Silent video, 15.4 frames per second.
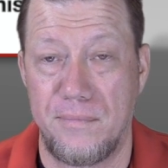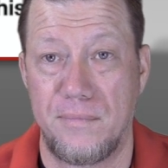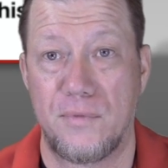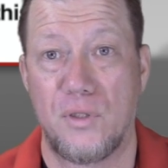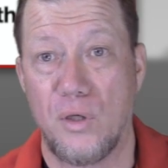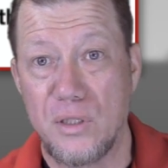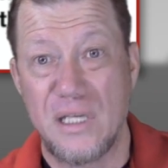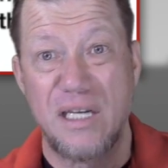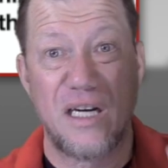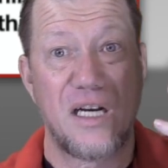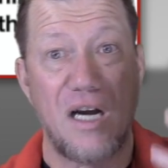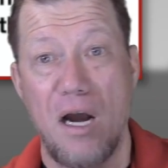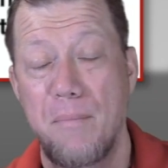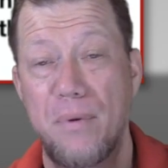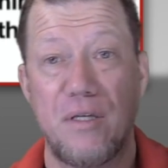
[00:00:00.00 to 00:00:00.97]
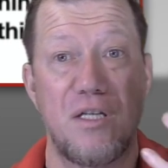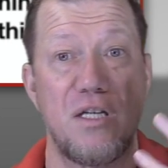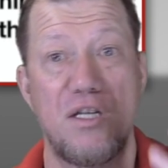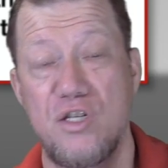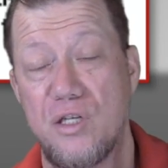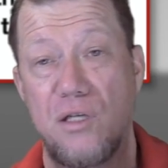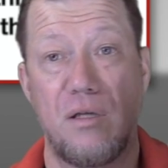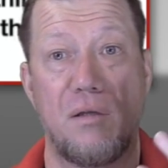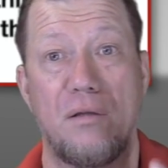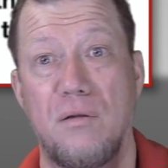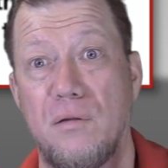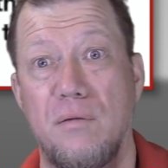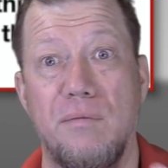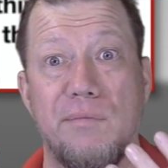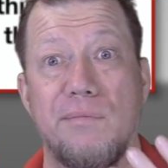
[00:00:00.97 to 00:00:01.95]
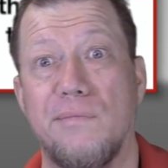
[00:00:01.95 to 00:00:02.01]
So it's like a competition.
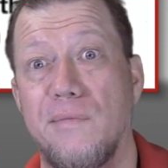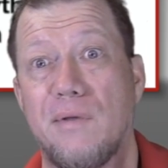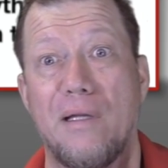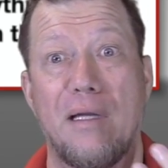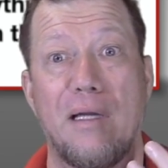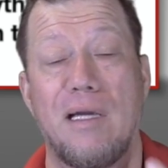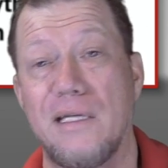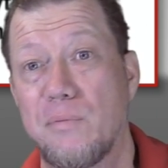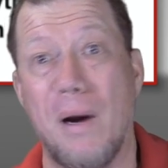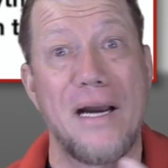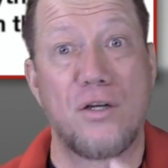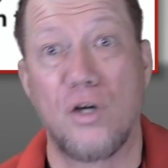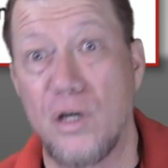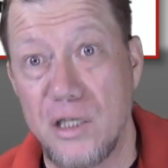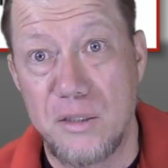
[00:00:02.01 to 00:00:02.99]
It's my turn to